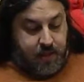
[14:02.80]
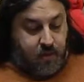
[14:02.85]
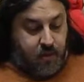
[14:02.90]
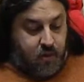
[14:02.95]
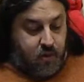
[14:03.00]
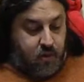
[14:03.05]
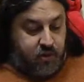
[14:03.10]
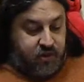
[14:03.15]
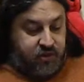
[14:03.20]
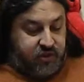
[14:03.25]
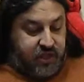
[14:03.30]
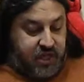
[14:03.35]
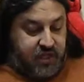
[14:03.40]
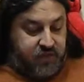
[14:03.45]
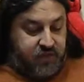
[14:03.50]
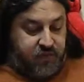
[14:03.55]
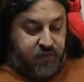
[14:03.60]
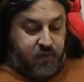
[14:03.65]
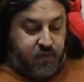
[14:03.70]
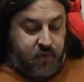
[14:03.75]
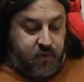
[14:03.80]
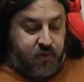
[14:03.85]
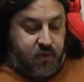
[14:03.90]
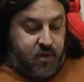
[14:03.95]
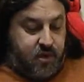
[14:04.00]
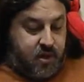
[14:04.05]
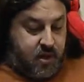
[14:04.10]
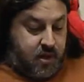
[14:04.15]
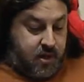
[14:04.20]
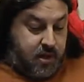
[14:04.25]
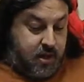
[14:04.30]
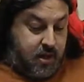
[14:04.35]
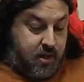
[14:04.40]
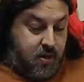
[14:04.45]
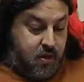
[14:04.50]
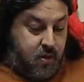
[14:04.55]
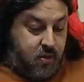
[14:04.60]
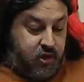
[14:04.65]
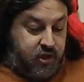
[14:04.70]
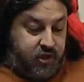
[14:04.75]
and O A R stands for uh,
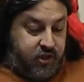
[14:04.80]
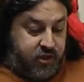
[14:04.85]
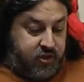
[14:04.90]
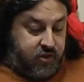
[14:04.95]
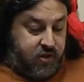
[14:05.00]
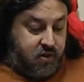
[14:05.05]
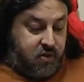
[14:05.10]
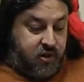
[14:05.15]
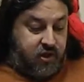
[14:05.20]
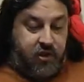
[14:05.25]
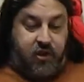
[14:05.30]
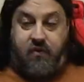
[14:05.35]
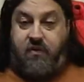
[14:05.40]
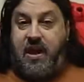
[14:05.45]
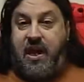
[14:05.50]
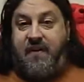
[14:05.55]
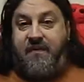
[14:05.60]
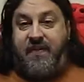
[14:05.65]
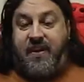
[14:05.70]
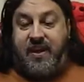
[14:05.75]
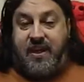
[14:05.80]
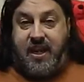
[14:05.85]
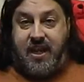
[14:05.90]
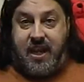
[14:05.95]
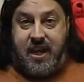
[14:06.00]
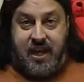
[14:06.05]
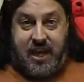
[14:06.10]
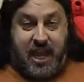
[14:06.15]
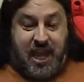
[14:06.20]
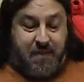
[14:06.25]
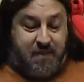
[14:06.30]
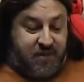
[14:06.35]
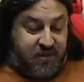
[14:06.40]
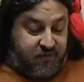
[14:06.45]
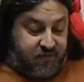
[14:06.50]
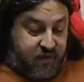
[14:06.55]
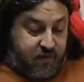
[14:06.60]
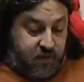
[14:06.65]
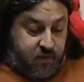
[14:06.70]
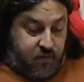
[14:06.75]
Ocean Oceanographic and
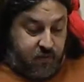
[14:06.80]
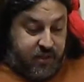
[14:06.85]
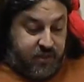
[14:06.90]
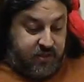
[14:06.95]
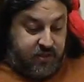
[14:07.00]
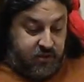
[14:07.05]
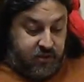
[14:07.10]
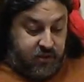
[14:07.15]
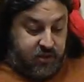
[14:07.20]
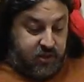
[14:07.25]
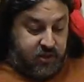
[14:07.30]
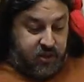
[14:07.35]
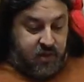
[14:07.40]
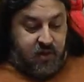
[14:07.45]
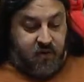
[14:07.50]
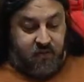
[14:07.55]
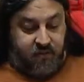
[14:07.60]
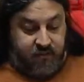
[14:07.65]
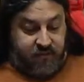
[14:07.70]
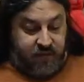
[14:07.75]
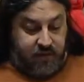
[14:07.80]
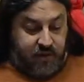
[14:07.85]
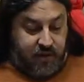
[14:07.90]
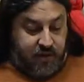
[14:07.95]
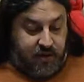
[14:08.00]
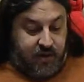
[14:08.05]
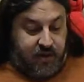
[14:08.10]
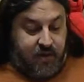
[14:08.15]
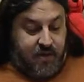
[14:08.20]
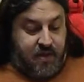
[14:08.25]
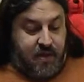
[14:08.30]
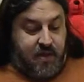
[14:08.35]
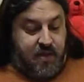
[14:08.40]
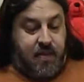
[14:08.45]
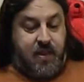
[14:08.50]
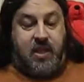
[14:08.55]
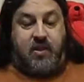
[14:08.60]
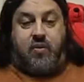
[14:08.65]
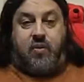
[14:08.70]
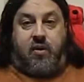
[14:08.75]
Atmospheric Research Vlog.
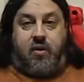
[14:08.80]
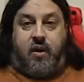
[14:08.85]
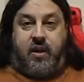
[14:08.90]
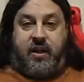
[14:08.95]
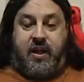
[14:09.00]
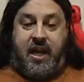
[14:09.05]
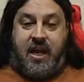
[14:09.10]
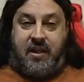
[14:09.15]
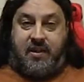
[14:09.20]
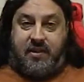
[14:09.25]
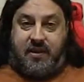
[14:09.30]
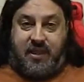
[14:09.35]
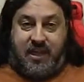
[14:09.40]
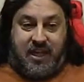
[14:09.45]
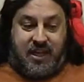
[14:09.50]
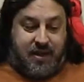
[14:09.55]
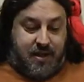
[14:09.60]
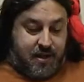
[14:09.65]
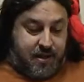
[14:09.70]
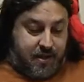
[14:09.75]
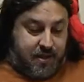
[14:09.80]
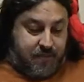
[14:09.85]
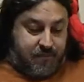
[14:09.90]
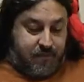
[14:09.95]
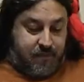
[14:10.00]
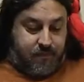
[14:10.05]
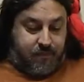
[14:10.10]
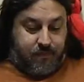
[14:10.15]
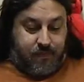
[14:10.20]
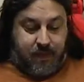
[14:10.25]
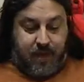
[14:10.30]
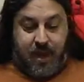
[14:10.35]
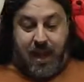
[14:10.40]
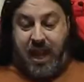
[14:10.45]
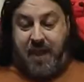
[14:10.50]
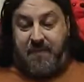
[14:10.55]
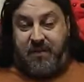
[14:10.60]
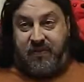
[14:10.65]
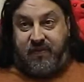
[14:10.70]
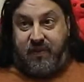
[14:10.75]
This will look at the um,
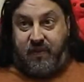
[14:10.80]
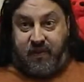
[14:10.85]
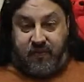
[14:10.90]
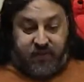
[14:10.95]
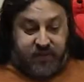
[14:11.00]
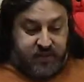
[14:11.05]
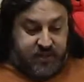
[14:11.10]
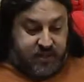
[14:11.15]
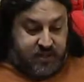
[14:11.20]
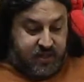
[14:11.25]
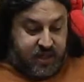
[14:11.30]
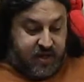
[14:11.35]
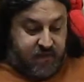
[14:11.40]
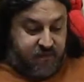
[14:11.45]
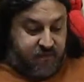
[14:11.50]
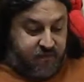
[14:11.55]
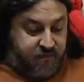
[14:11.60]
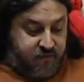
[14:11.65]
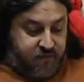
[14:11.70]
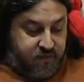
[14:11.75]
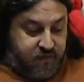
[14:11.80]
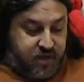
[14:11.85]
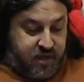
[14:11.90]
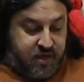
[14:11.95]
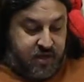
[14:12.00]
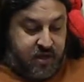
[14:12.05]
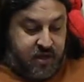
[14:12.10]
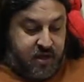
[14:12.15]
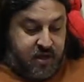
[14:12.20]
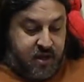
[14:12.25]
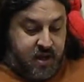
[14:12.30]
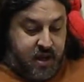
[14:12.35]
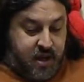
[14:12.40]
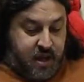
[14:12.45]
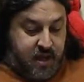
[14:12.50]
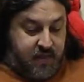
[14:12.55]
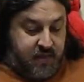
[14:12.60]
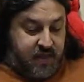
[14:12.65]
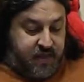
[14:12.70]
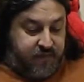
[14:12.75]
atmospheric physics and the
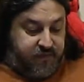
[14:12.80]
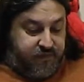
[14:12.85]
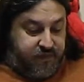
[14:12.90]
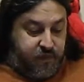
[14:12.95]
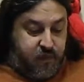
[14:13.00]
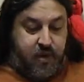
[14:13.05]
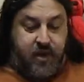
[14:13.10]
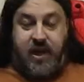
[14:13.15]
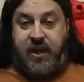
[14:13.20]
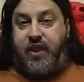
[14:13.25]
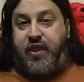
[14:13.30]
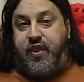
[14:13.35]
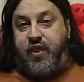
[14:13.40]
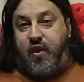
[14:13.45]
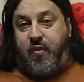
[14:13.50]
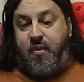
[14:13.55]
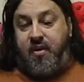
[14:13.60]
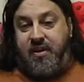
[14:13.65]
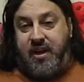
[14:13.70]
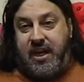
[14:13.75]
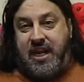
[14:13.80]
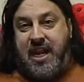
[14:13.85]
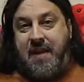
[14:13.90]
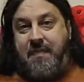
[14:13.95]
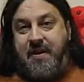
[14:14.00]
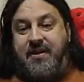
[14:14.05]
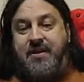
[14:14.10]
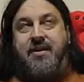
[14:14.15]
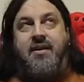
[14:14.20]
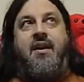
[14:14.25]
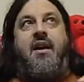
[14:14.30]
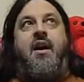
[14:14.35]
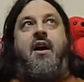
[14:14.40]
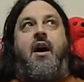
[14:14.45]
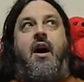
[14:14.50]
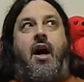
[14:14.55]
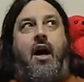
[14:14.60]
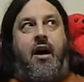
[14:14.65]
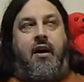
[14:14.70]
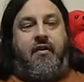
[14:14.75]
and the fluid and thermodynamics
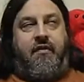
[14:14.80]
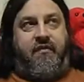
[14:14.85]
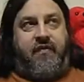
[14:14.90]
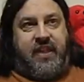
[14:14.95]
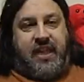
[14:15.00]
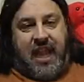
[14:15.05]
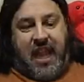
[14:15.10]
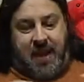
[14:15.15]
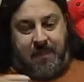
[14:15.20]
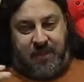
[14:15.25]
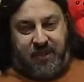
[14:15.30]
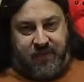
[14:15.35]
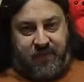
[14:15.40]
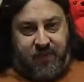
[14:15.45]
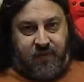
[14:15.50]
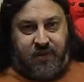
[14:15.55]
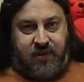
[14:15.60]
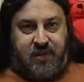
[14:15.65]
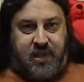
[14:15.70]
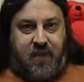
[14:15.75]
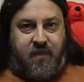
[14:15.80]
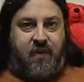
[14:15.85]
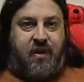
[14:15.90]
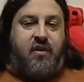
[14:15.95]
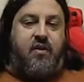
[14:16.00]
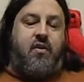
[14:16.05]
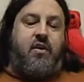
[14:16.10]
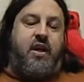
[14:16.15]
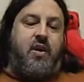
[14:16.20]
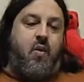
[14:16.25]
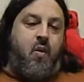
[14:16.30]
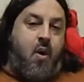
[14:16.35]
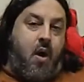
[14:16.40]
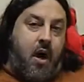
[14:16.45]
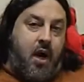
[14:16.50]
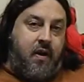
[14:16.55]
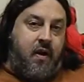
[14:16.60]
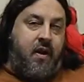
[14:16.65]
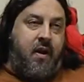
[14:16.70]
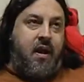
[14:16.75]
of the atmosphere itself, including
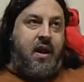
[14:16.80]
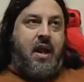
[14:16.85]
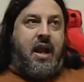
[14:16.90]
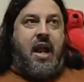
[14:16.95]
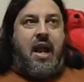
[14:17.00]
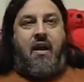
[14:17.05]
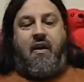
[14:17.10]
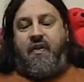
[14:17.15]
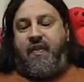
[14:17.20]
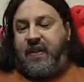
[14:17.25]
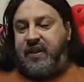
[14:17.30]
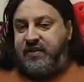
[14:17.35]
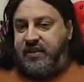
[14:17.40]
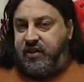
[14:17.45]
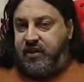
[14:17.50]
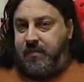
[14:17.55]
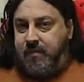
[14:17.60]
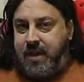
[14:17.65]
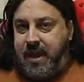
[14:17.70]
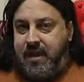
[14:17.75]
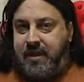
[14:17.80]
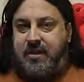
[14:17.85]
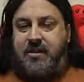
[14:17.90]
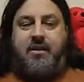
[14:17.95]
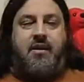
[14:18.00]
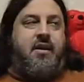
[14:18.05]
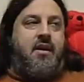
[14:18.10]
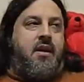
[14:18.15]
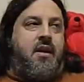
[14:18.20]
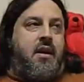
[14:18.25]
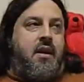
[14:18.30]
water, how things intermix.